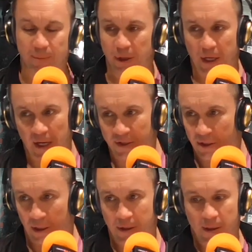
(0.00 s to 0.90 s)
They've been
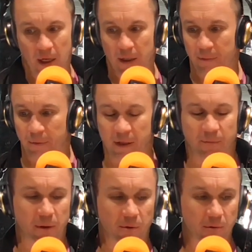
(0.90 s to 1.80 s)
excellent. You know, they've
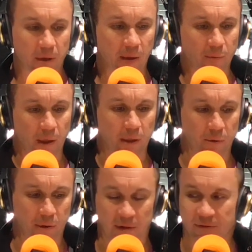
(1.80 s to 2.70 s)
been really, really
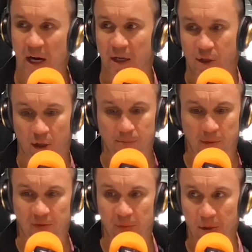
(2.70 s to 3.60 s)
good. They've dug deep.
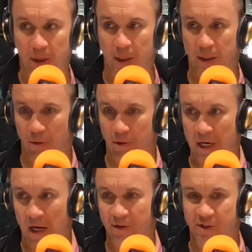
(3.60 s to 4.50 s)
But for me, they're a
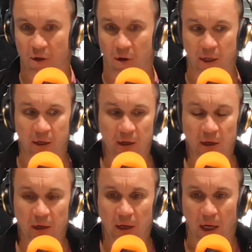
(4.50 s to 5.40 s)
young side.
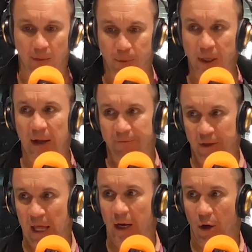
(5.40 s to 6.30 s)
And being up
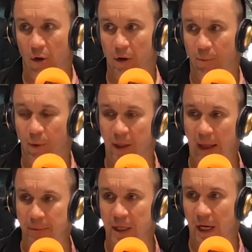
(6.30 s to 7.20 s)
for that long and winning
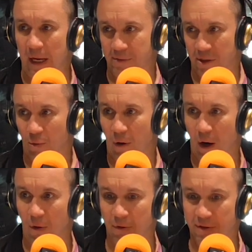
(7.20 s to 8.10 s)
that many games in a
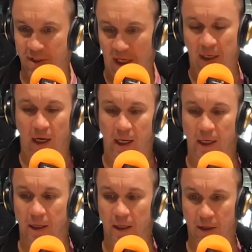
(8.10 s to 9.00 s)
row,
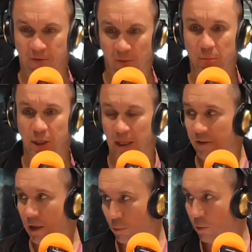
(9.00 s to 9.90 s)
suddenly, for me,
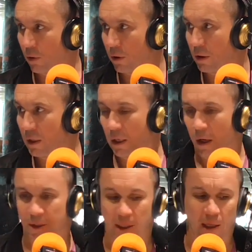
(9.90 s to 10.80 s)
they've hit the wall.
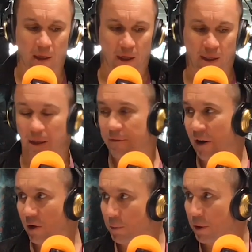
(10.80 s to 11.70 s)
I think they're
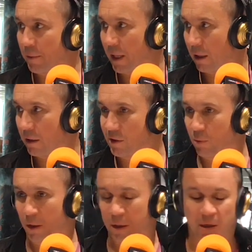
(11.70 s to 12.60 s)
vulnerable to Manly
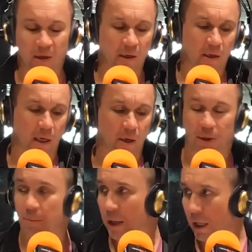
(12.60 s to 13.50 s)
this week. And I
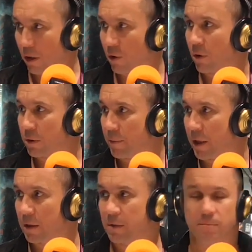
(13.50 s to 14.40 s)
think Manly will knock them
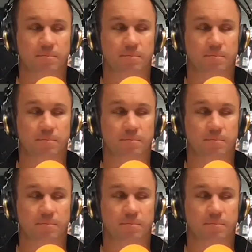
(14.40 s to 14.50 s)
out.